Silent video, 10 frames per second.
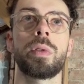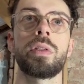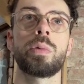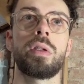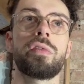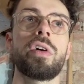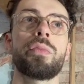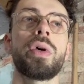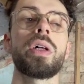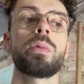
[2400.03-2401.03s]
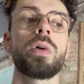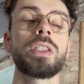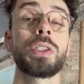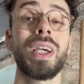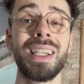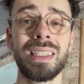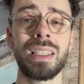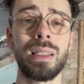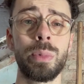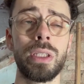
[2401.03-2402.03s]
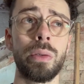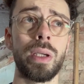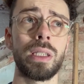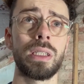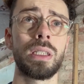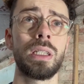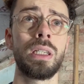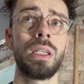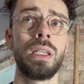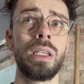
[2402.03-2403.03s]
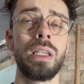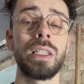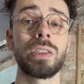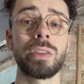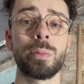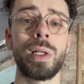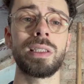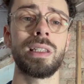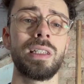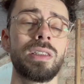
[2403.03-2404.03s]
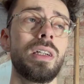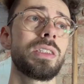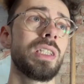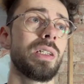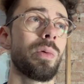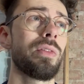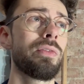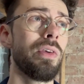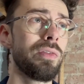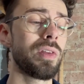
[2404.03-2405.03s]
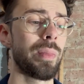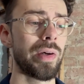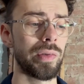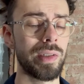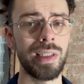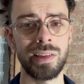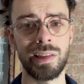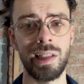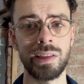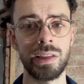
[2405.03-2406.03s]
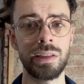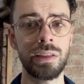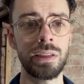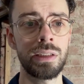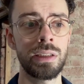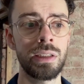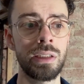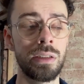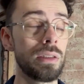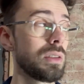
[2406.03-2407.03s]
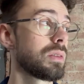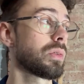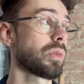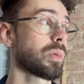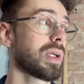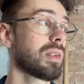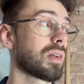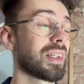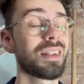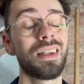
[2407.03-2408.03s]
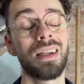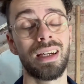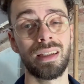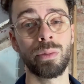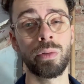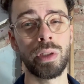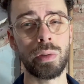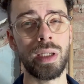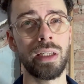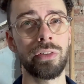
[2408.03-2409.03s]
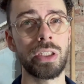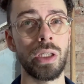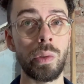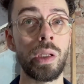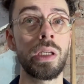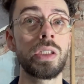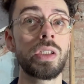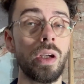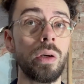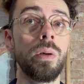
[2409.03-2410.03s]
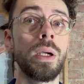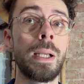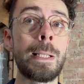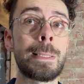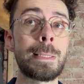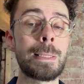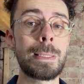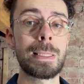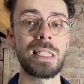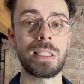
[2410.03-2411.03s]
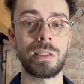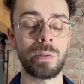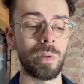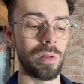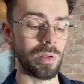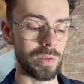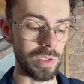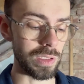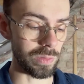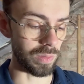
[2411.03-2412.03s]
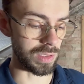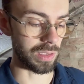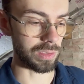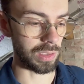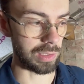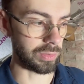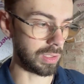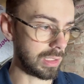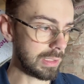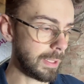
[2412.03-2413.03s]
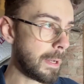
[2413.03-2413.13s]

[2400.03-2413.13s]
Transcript: the 25mm, what I should actually be doing is just replacing the entire cheek with 50mm insulation all the way along it. And I will regret it if I don't. So, this is just one of those things where it's like you live and learn.